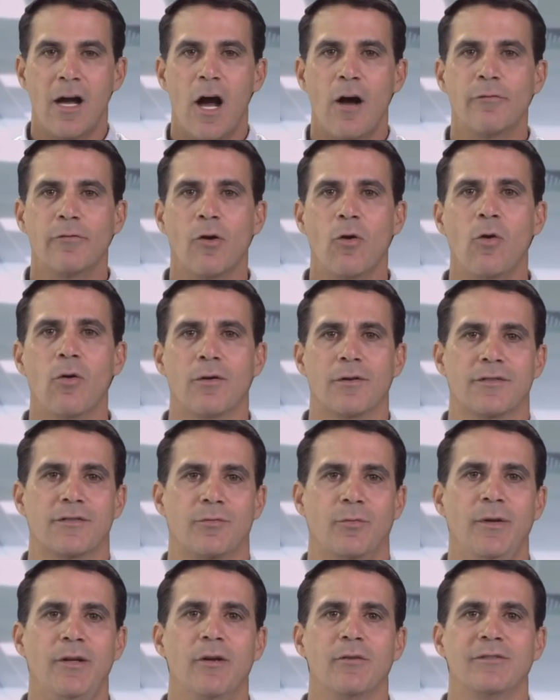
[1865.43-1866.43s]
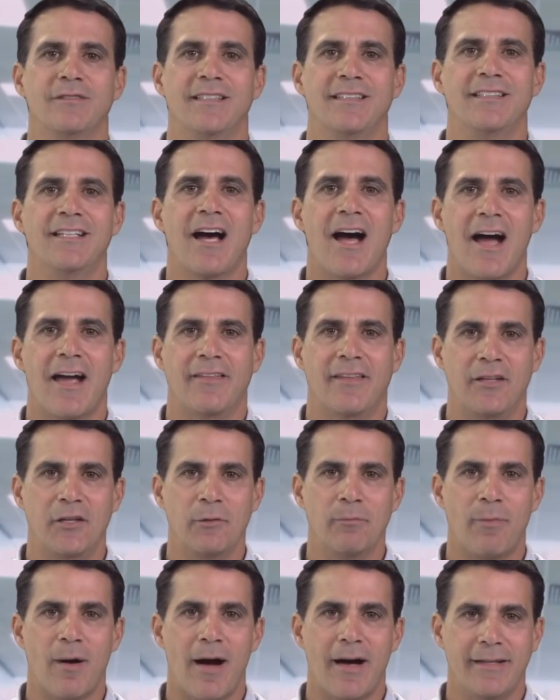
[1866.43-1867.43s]
Of course, we don't deny that your
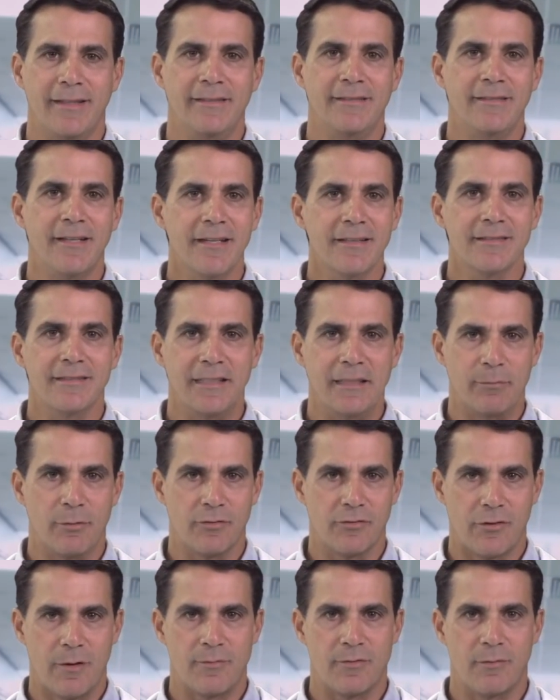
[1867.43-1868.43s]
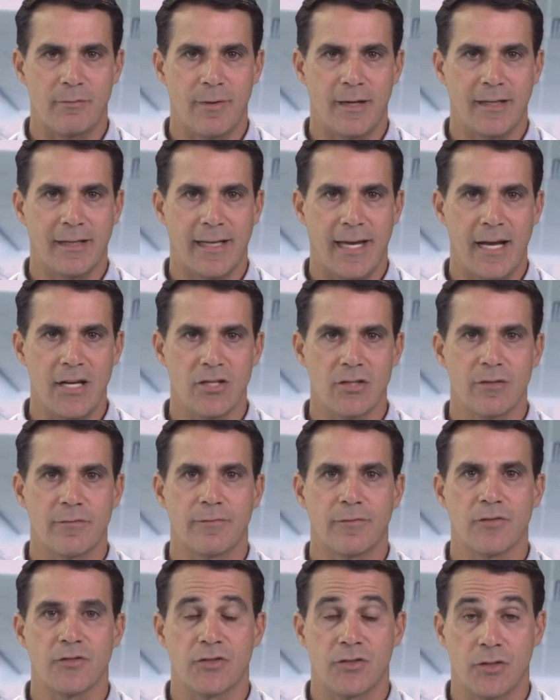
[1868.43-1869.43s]
body does need prescription medication
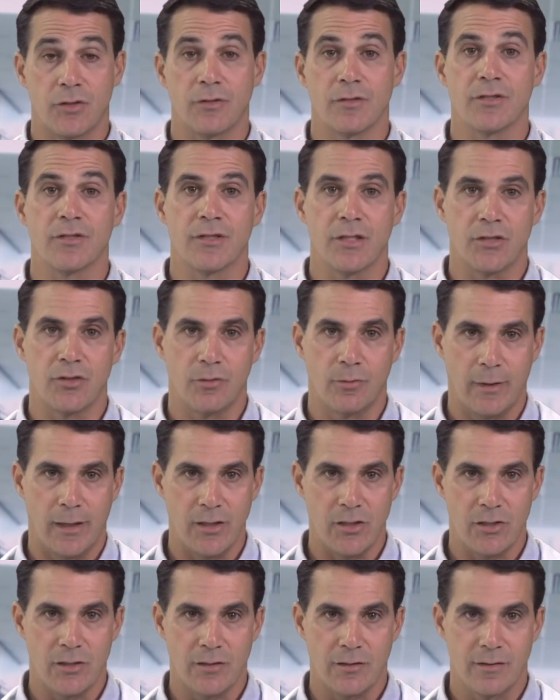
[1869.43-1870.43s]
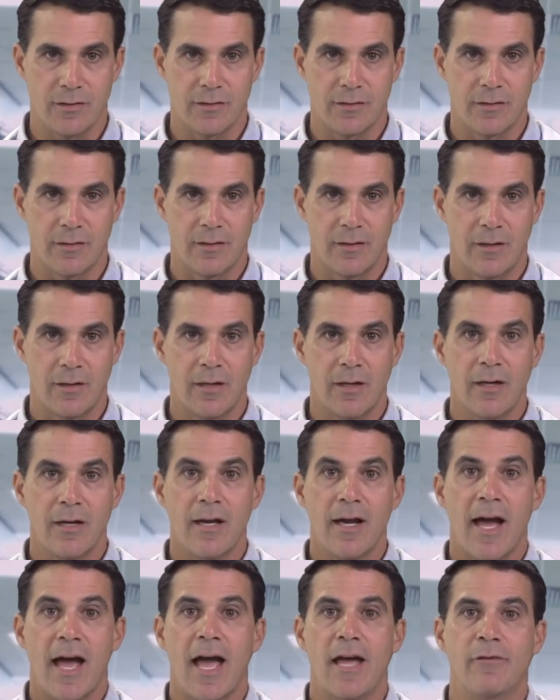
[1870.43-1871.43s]
for certain situations.
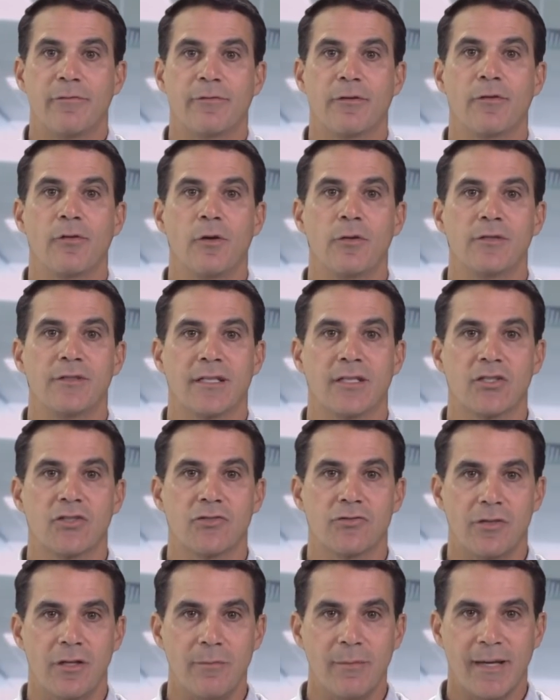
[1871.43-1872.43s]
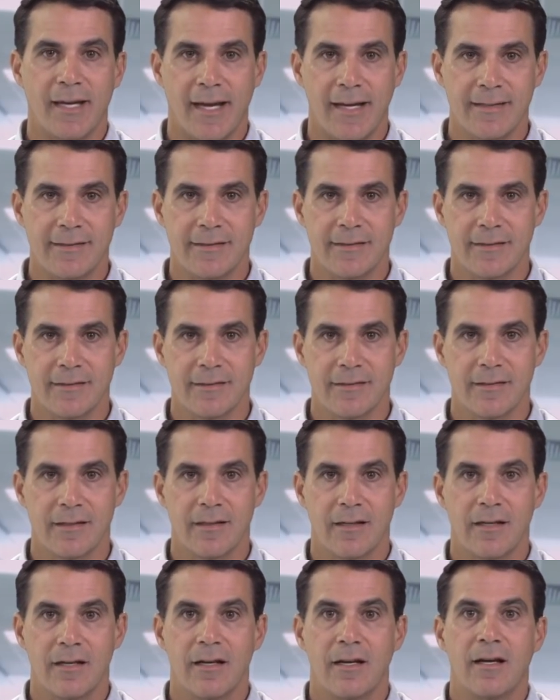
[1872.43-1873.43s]
And for those extreme cases,
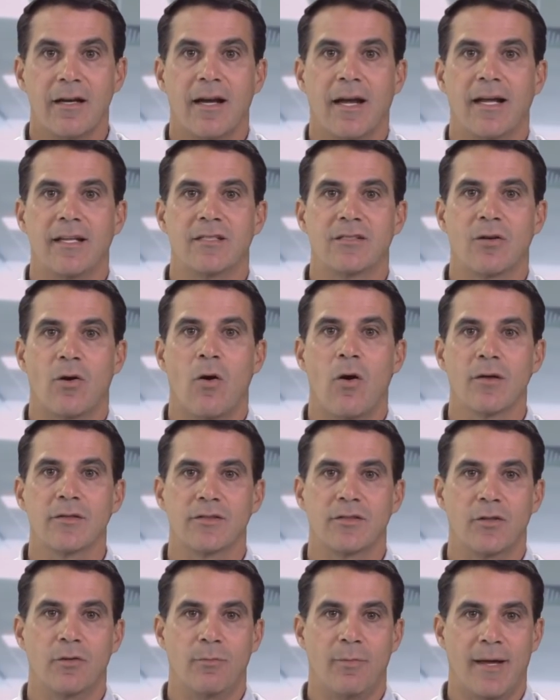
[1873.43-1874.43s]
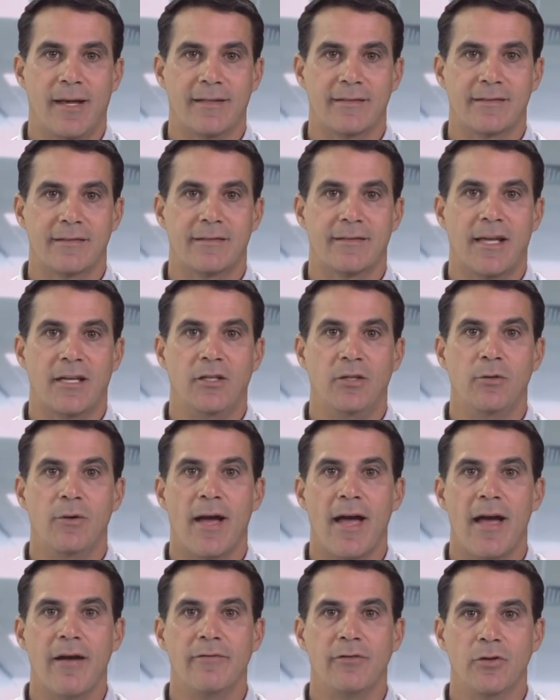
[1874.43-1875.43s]
it's also best that you
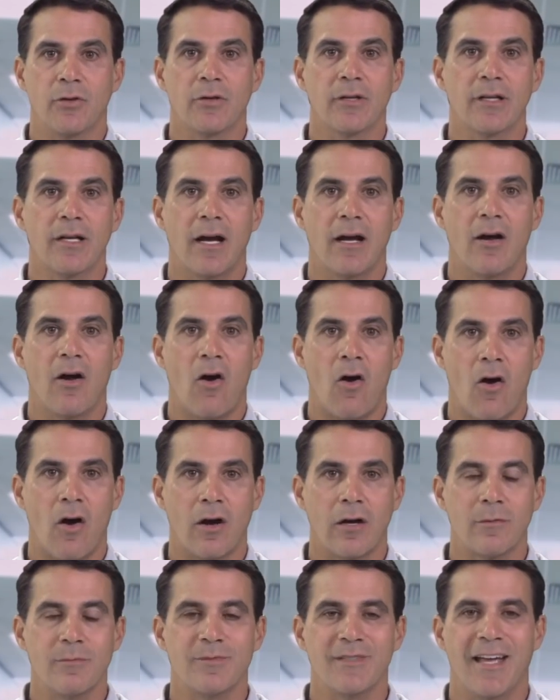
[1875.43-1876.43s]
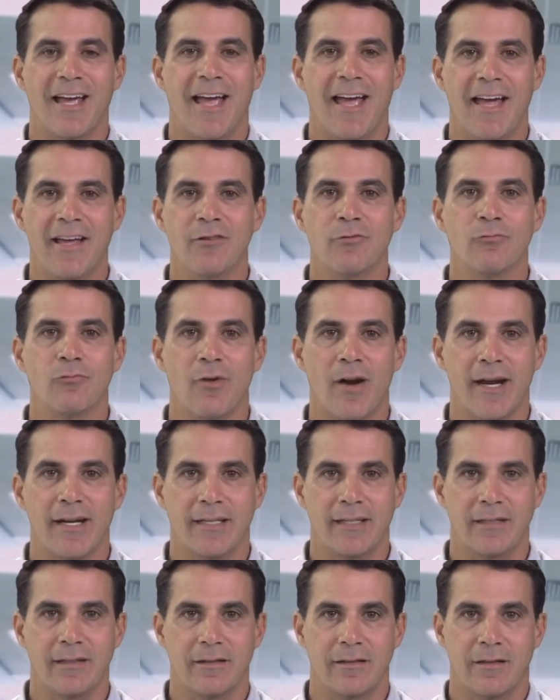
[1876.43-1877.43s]
have your gut armed and
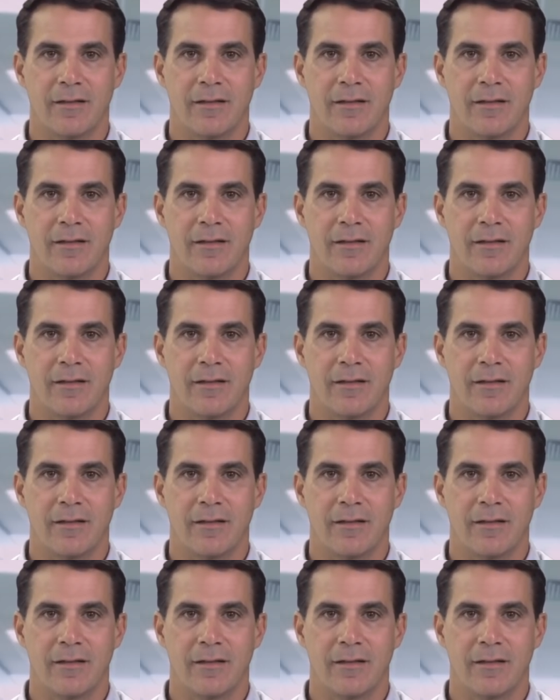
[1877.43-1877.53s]
ready.